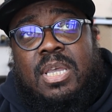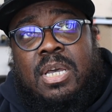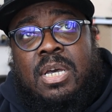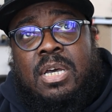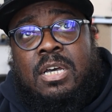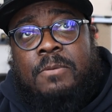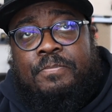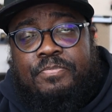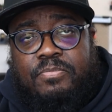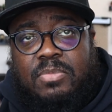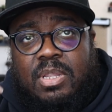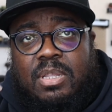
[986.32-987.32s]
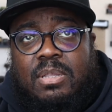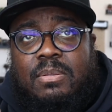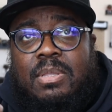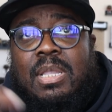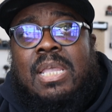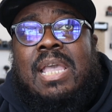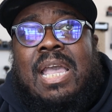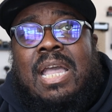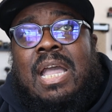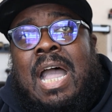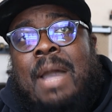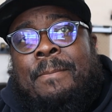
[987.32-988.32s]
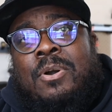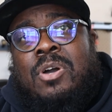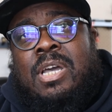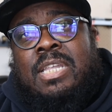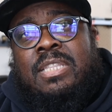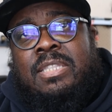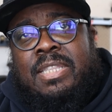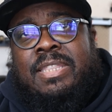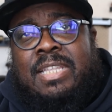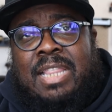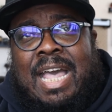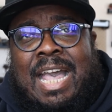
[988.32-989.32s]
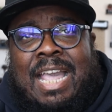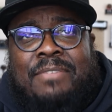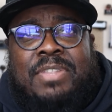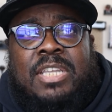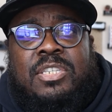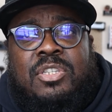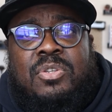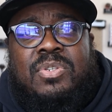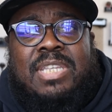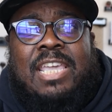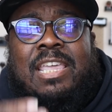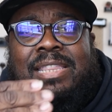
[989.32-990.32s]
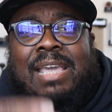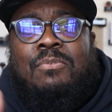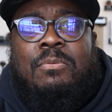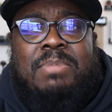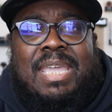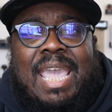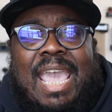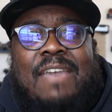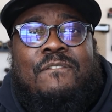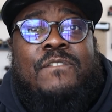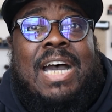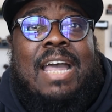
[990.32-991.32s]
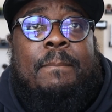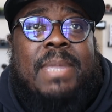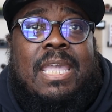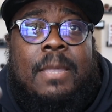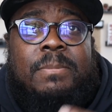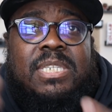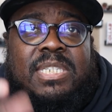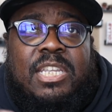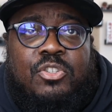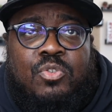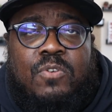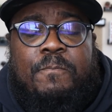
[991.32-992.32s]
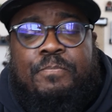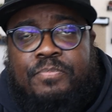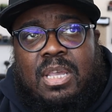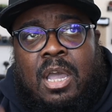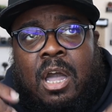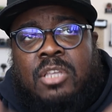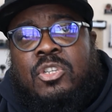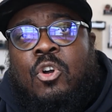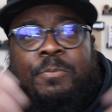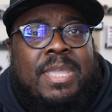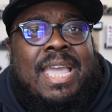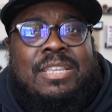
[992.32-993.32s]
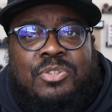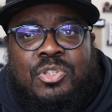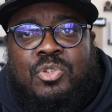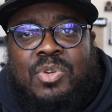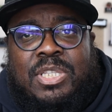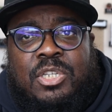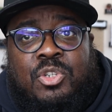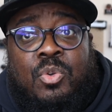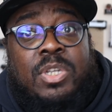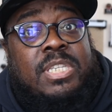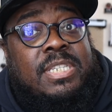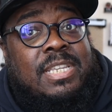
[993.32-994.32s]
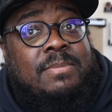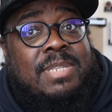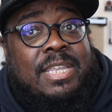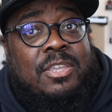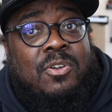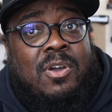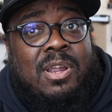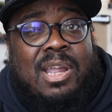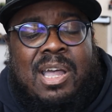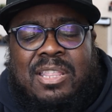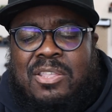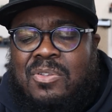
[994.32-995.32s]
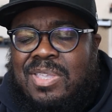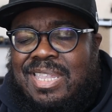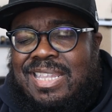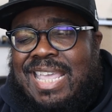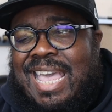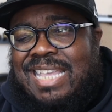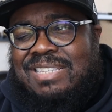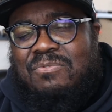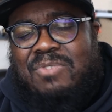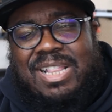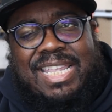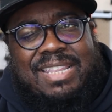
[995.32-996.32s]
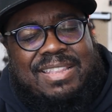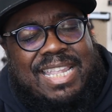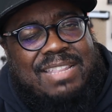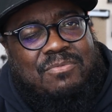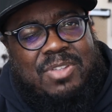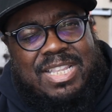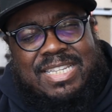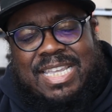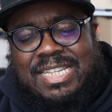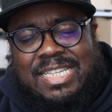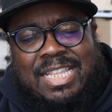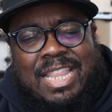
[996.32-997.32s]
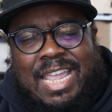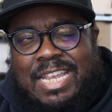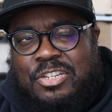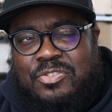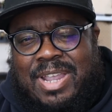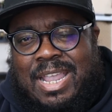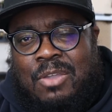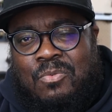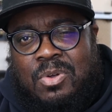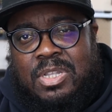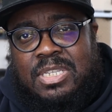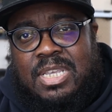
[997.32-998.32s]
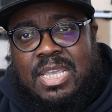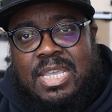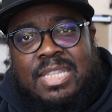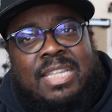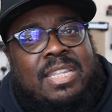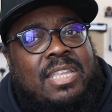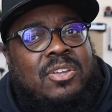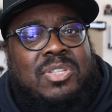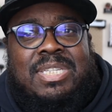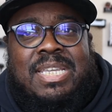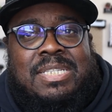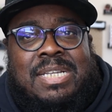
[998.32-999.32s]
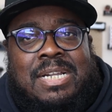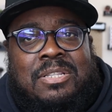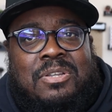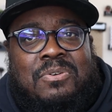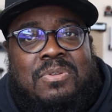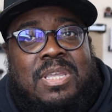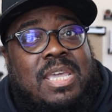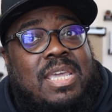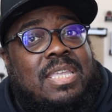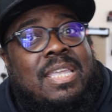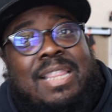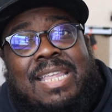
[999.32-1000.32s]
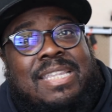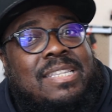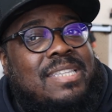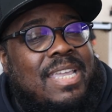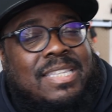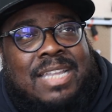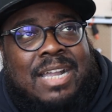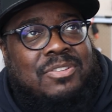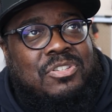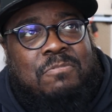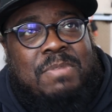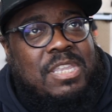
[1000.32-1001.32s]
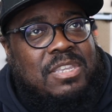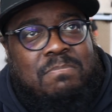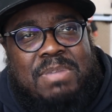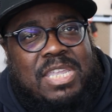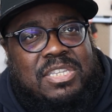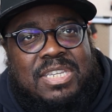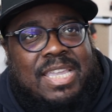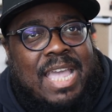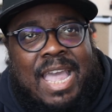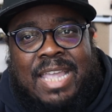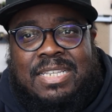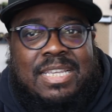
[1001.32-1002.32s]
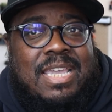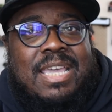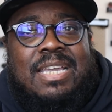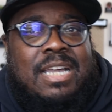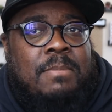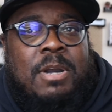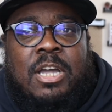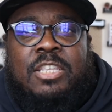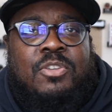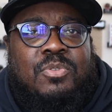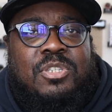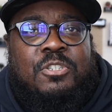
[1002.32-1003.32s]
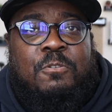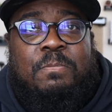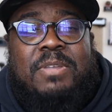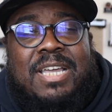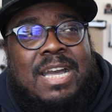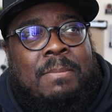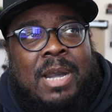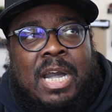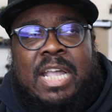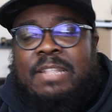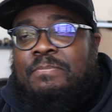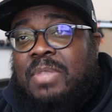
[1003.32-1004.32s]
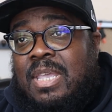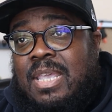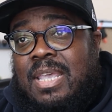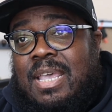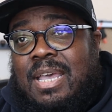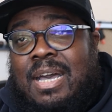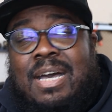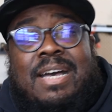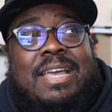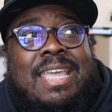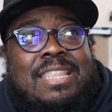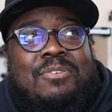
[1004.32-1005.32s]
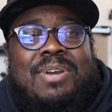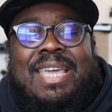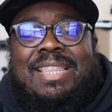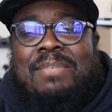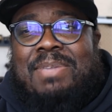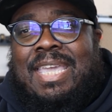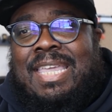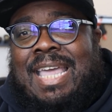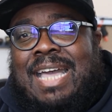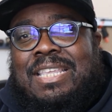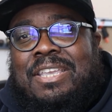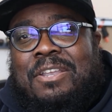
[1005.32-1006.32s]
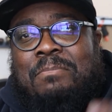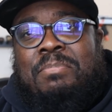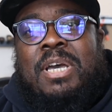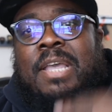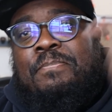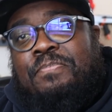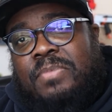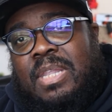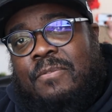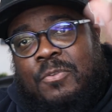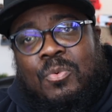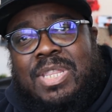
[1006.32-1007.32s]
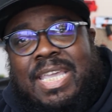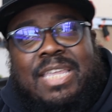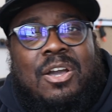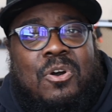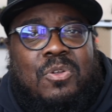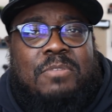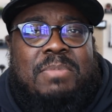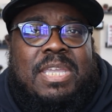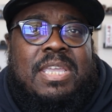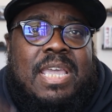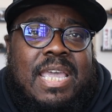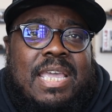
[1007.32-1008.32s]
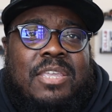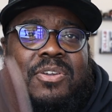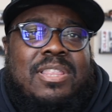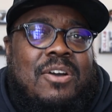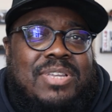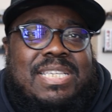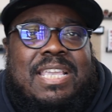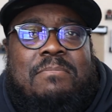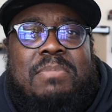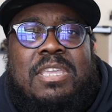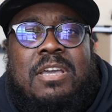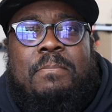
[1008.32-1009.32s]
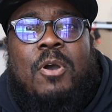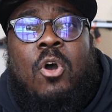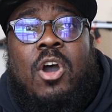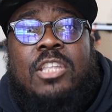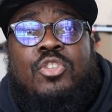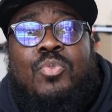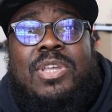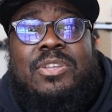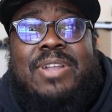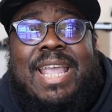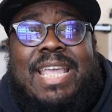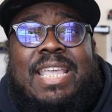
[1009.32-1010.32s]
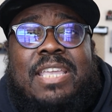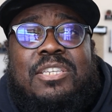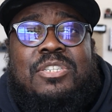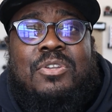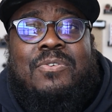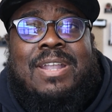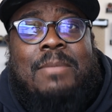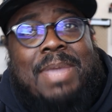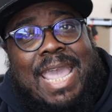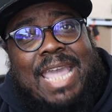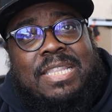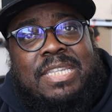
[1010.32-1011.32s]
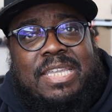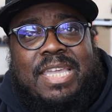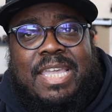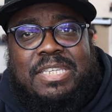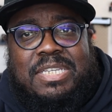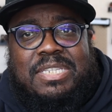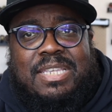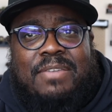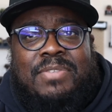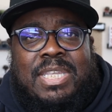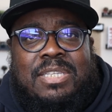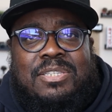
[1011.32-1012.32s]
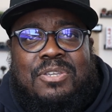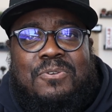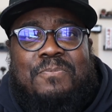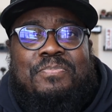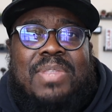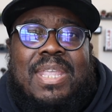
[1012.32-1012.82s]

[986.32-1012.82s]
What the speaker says: hop on the live next Tuesday. That will be at 5 p.m. Central. Also, hope you guys are enjoying the shorts. It seems like you are, although you guys didn't really take to the Last Dragon ones. They did on TikTok, though. You let the TikTokers beat you guys. Come on, YouTube. Come on. Anyway, let me get out of here. But if you want to get a hold of me, you can always hit me up on Twitter and Instagram at DKG72.